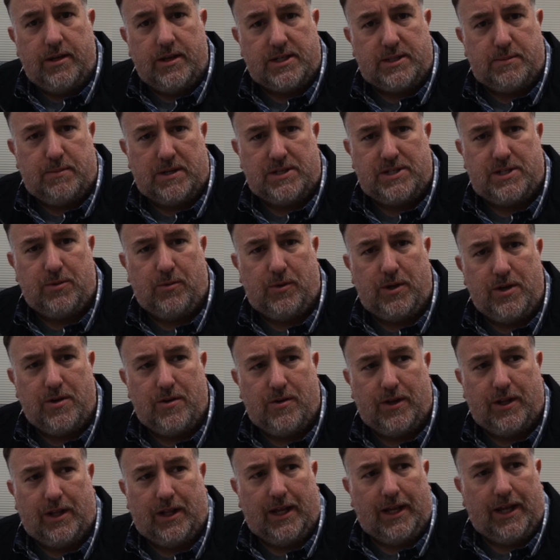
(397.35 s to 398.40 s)
especially when you're
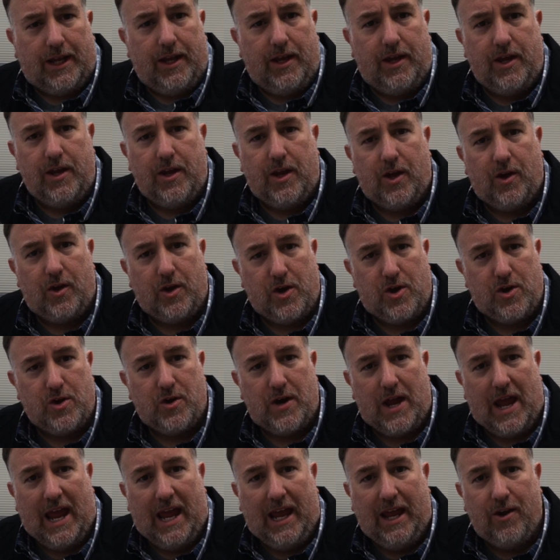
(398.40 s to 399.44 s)
in like
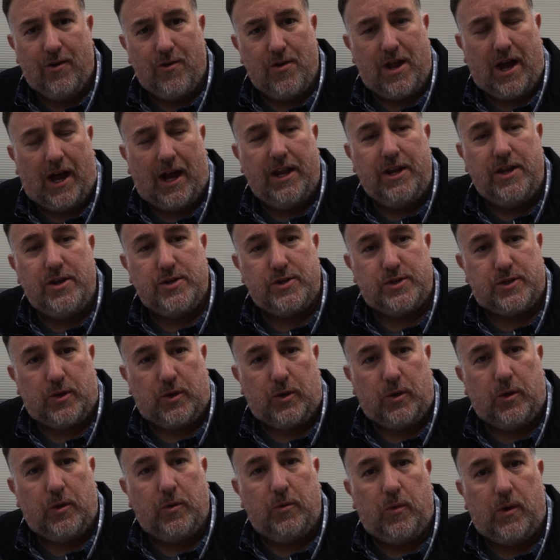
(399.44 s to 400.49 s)
you're 8 or 9 years
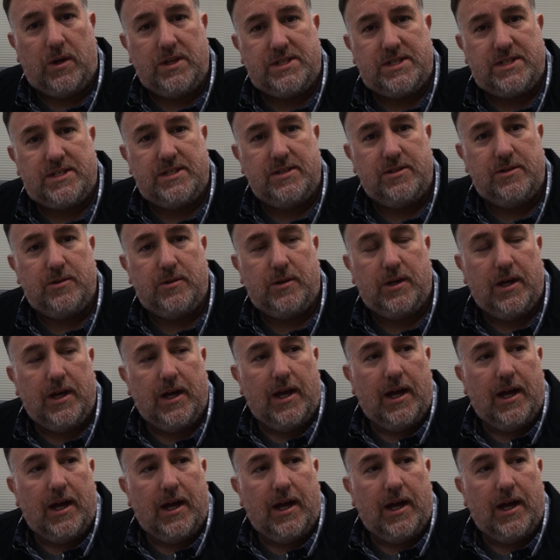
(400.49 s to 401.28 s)
old, wants to